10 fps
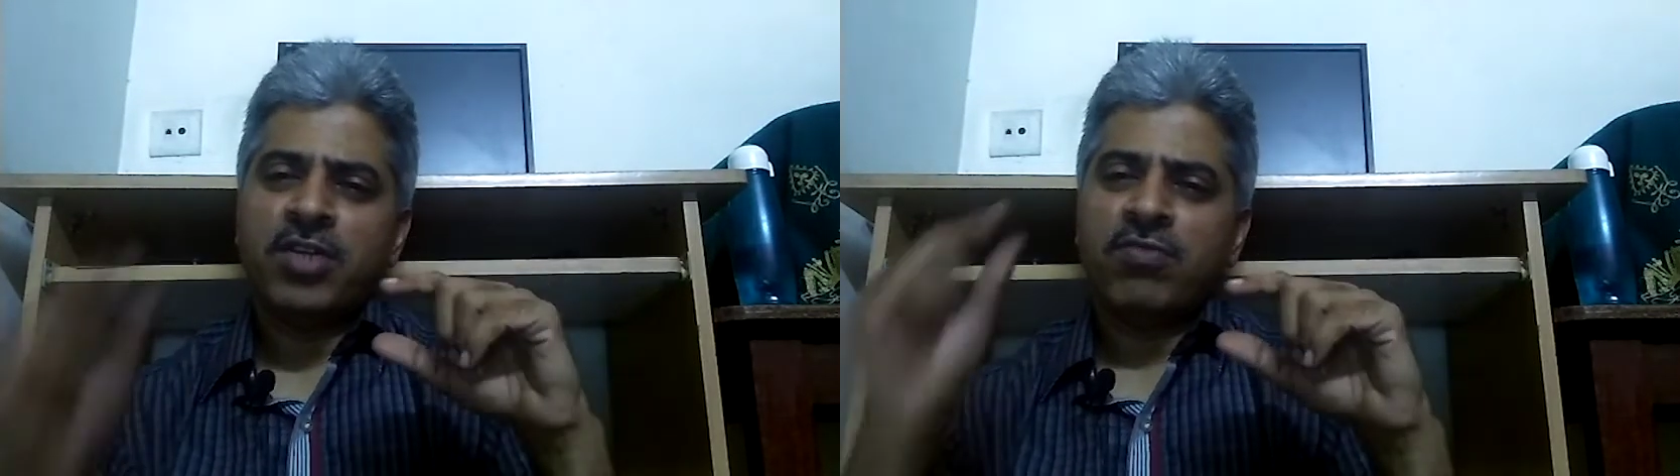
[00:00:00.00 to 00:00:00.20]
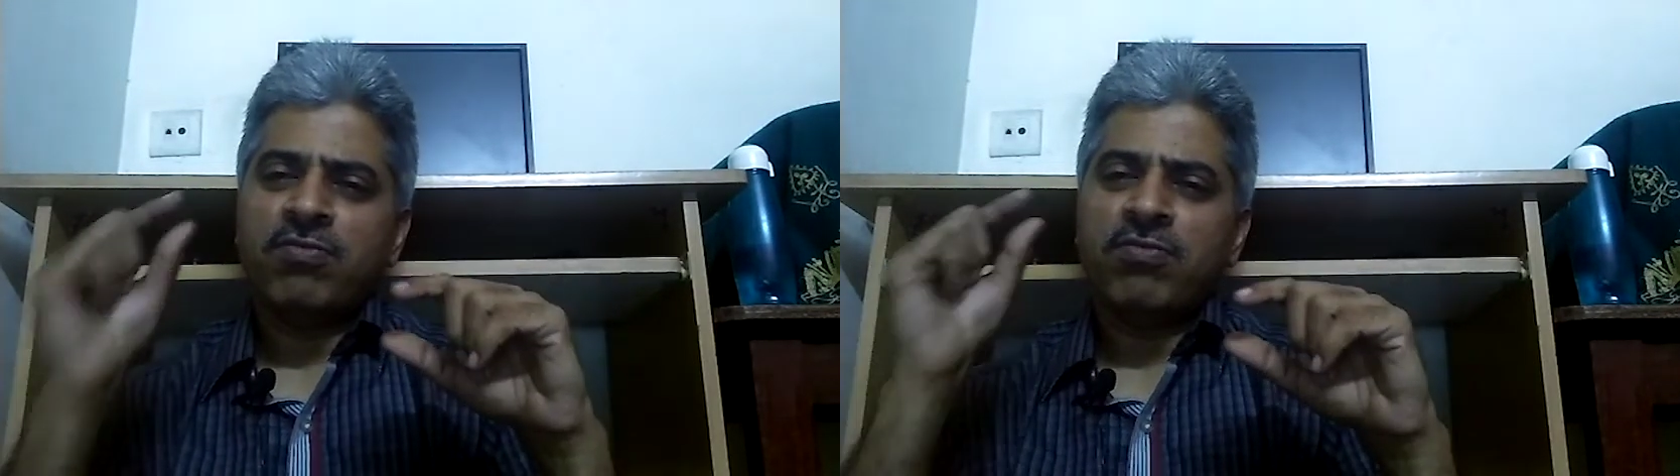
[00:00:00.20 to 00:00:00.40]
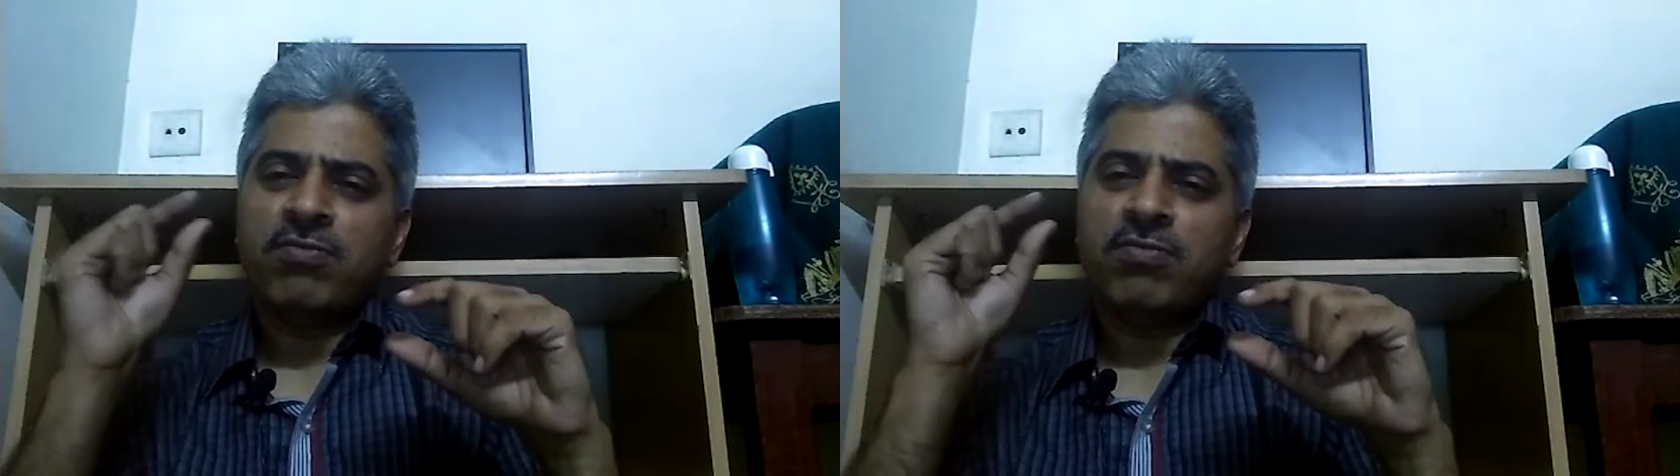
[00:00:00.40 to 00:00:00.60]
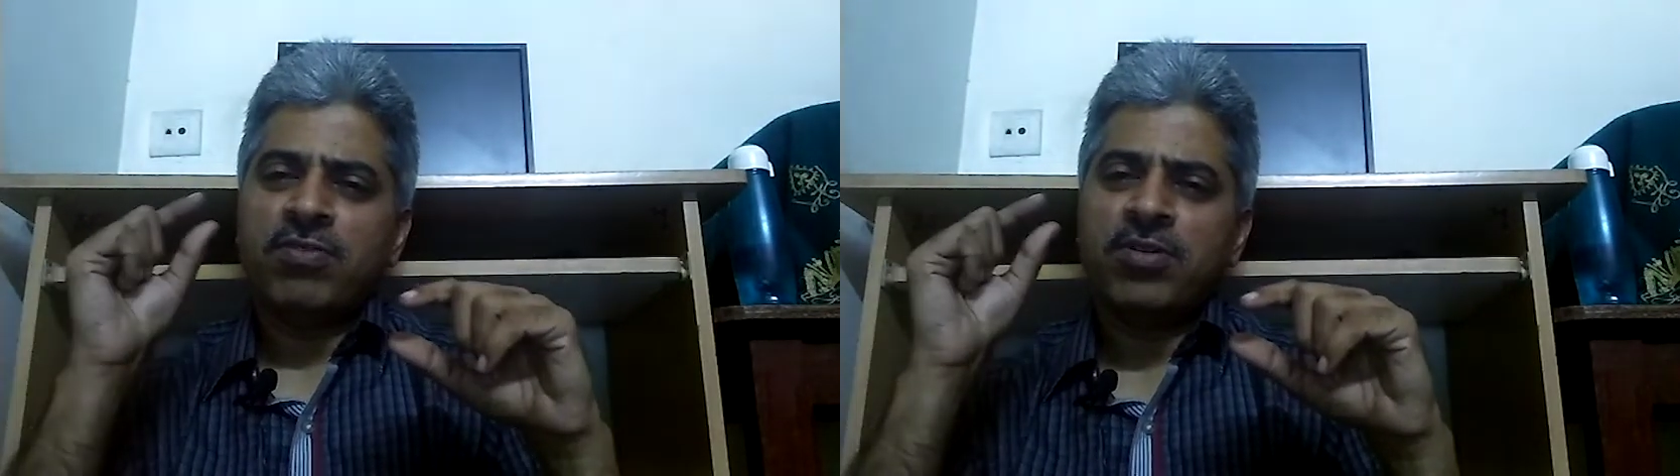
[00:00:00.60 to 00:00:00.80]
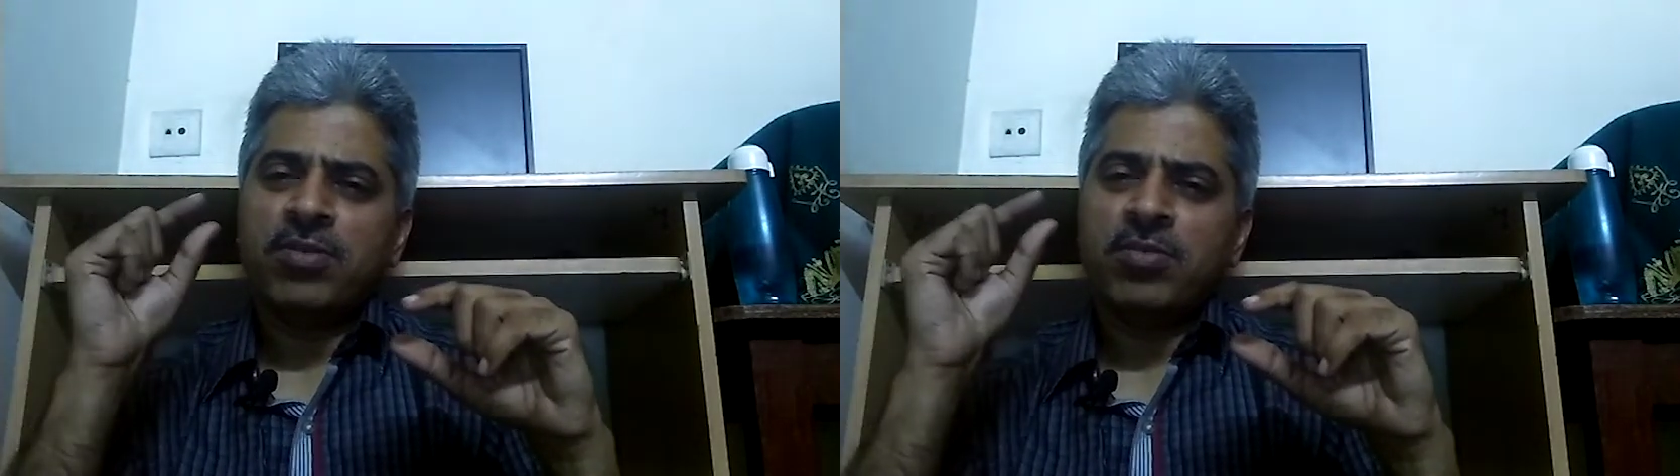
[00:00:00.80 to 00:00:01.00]
of
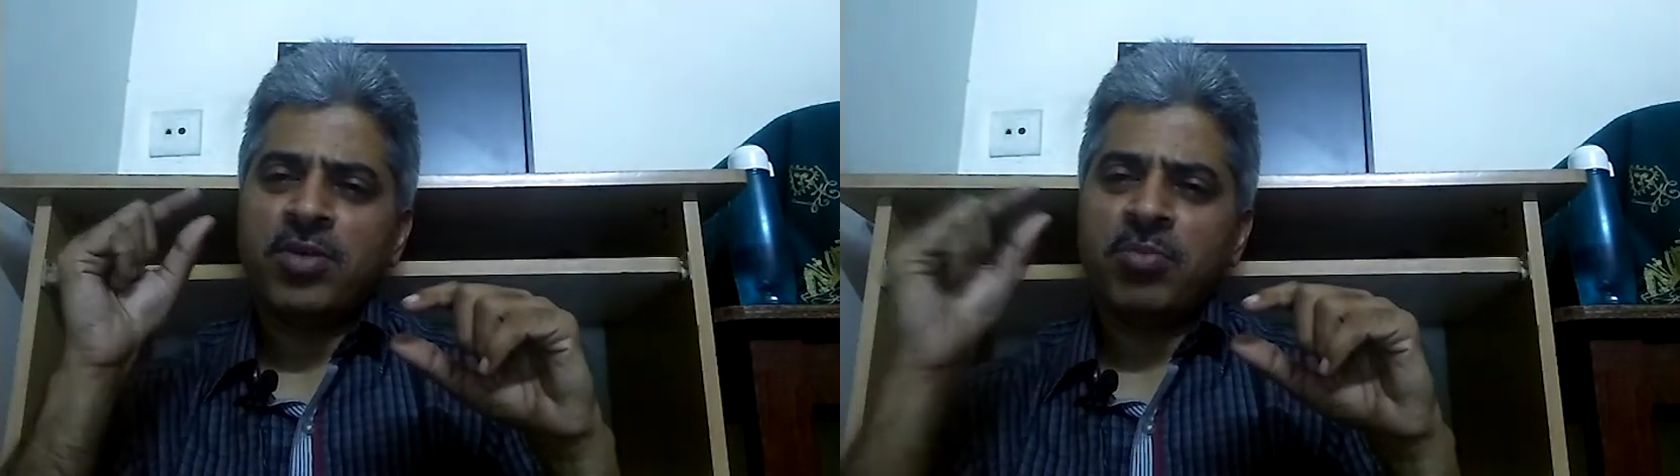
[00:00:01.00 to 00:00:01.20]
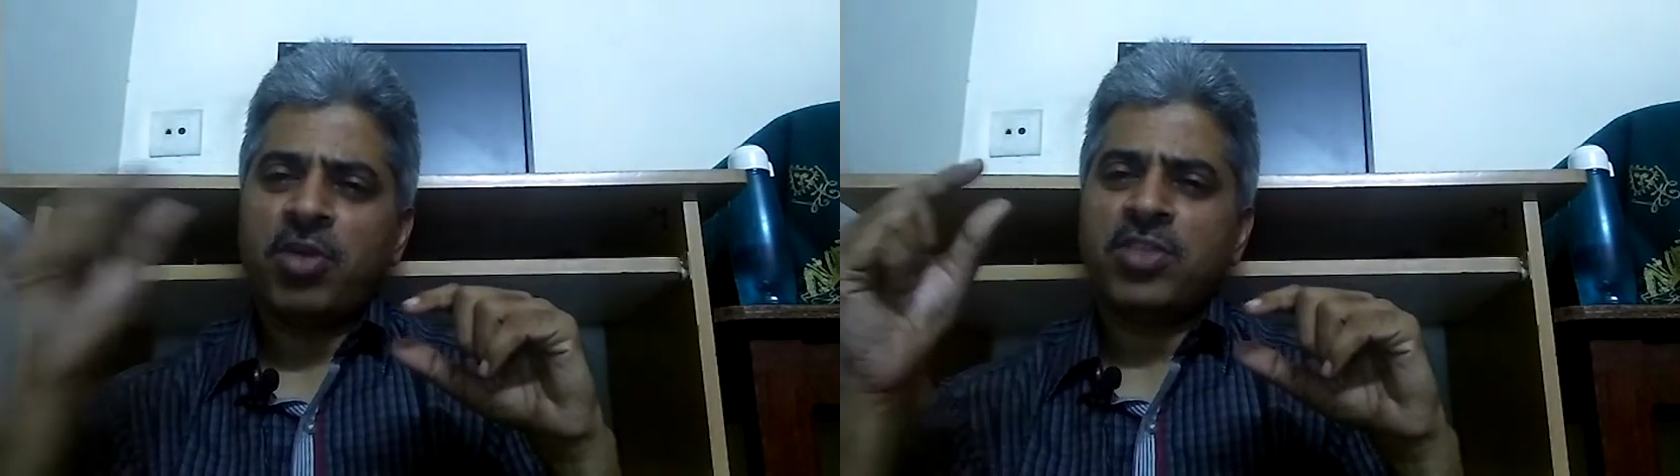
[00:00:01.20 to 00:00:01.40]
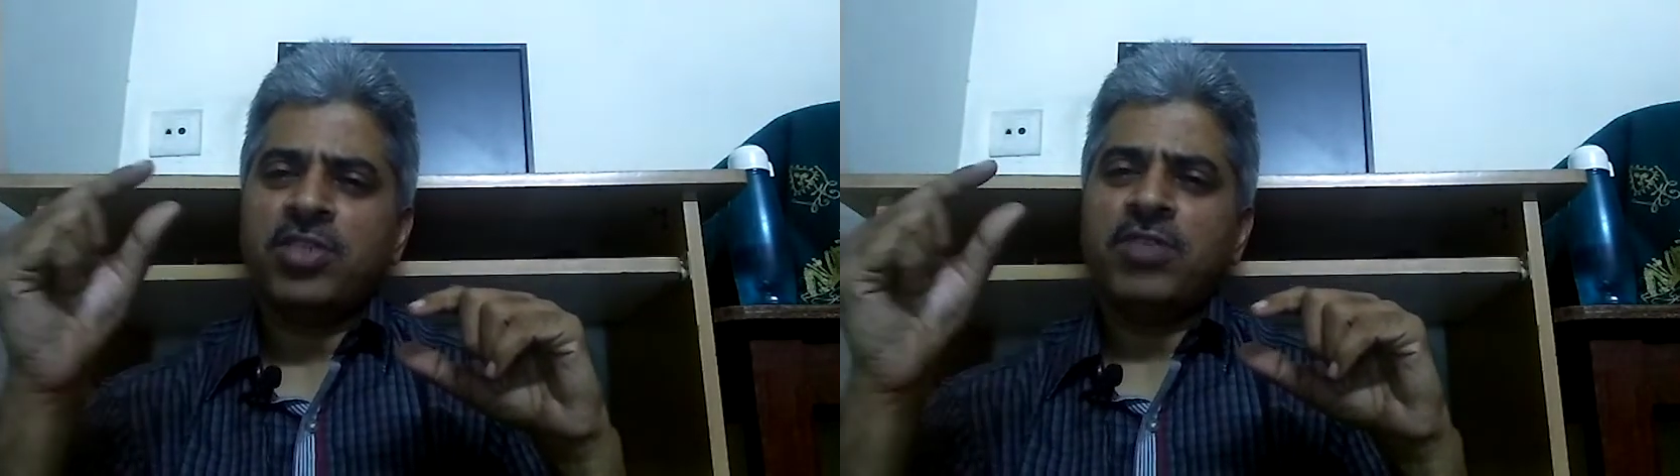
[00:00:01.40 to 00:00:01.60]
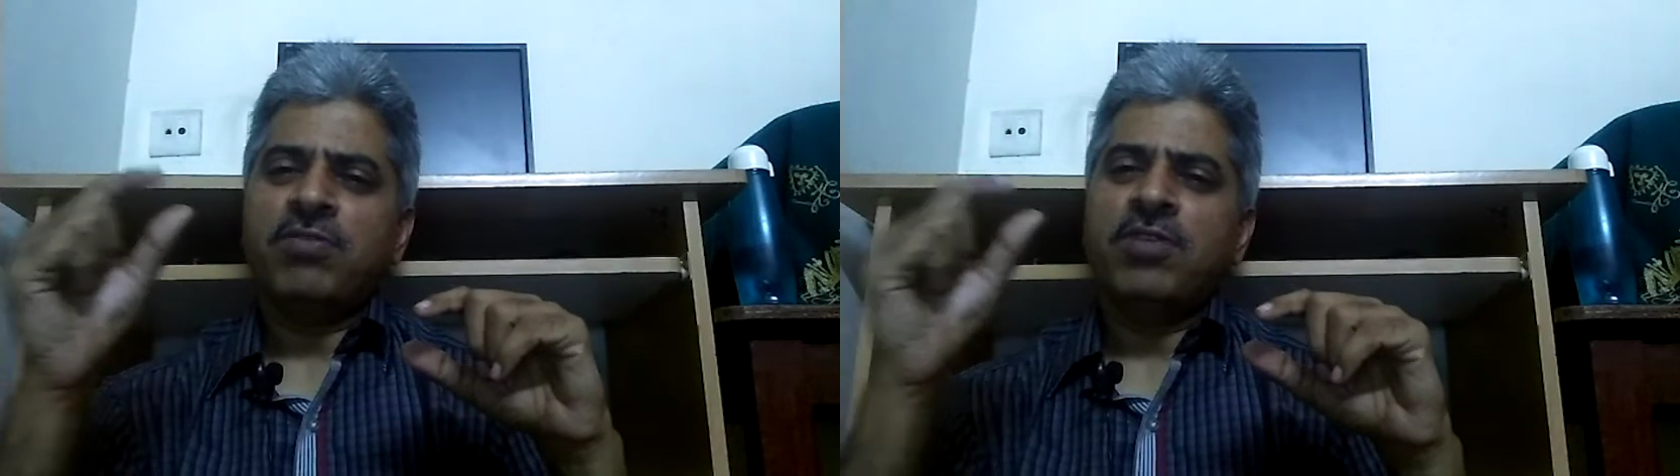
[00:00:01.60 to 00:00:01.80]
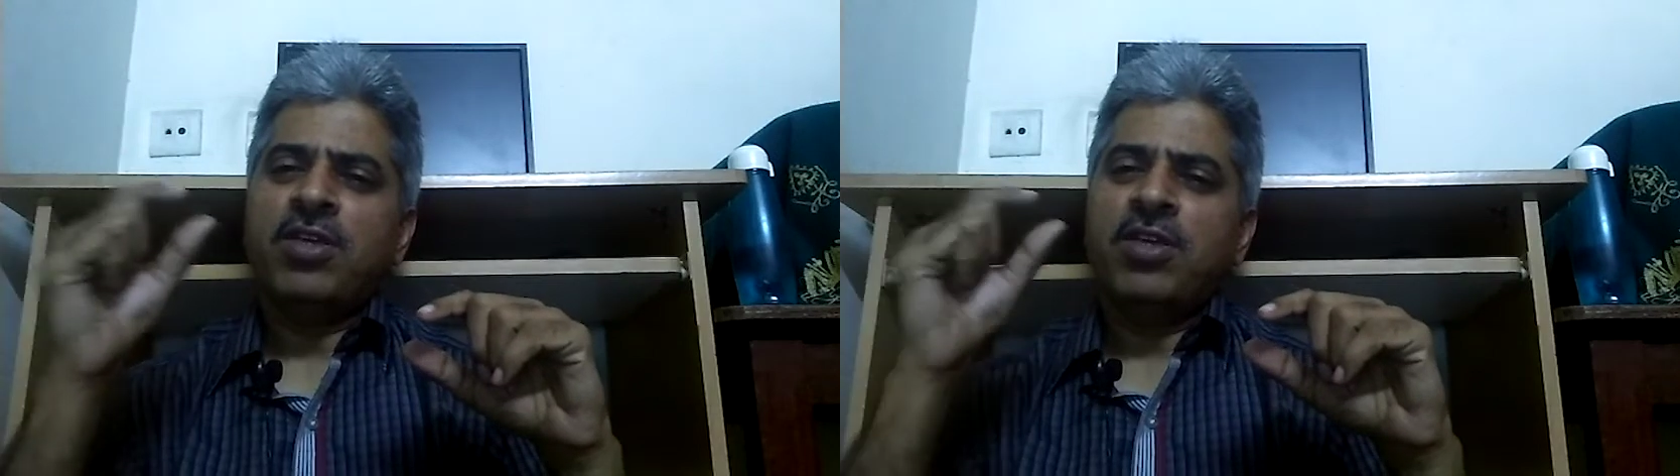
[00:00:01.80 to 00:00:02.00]
be positive,